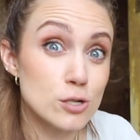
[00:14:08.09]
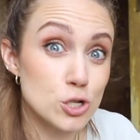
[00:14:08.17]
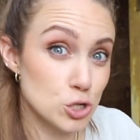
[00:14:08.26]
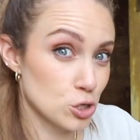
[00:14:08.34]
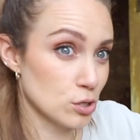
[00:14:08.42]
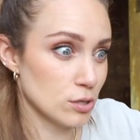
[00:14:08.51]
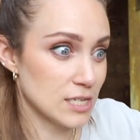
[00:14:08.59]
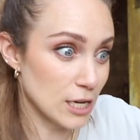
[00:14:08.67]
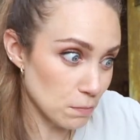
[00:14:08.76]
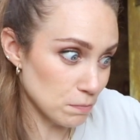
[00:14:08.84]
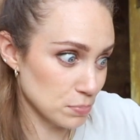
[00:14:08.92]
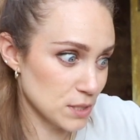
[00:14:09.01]
sh
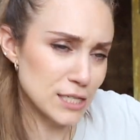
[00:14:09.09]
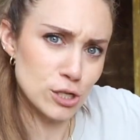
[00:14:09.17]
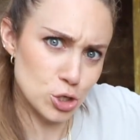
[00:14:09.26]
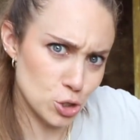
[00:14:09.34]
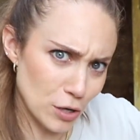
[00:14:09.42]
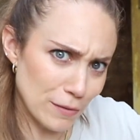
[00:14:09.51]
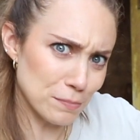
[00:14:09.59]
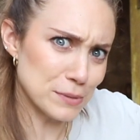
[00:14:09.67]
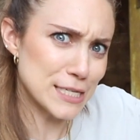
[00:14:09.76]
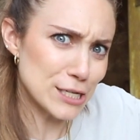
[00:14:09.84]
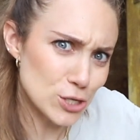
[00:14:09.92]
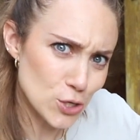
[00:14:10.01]
dips,
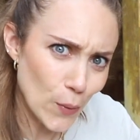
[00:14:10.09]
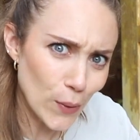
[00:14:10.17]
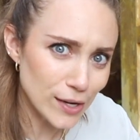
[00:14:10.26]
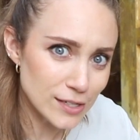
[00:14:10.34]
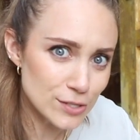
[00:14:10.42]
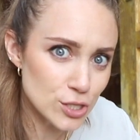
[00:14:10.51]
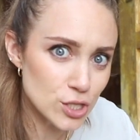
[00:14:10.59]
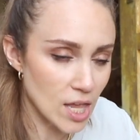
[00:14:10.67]
strips doors,